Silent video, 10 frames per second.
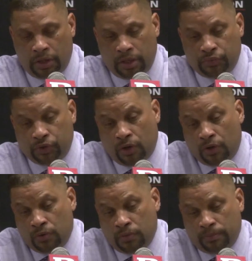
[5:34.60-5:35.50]

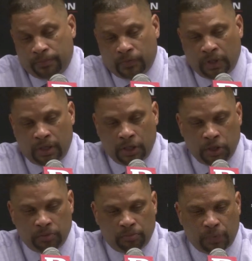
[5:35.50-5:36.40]

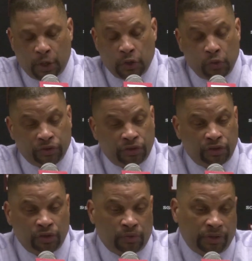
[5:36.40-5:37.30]
I don't know what to
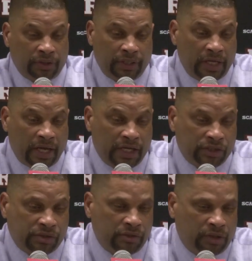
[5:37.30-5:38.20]
do when he
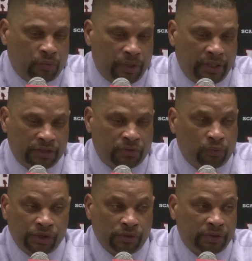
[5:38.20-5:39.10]
has, when he gets a
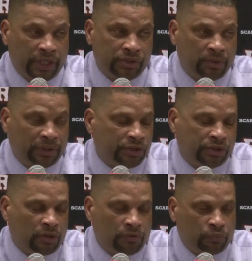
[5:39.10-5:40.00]
whistle against him. I
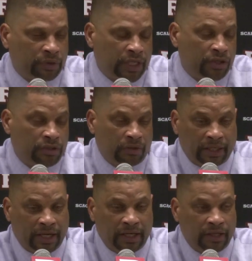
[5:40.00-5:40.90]
just don't. What can you do?
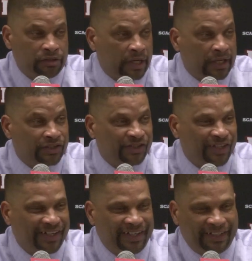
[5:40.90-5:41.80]
I can't get texts.
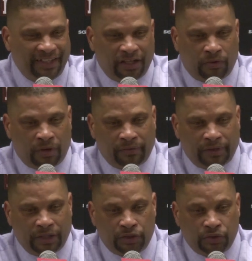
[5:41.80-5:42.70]

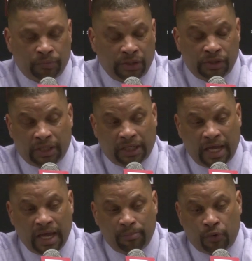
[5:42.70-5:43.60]
I do as much as I
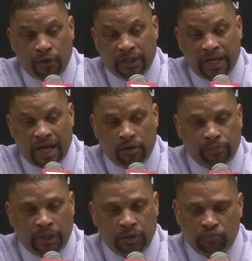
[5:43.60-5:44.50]
can, pointing it out.
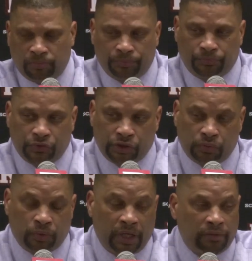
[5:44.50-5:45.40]
But that's
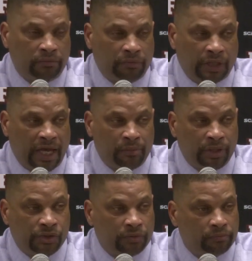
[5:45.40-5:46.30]
the way the game
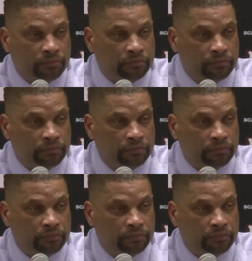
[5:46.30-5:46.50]
is.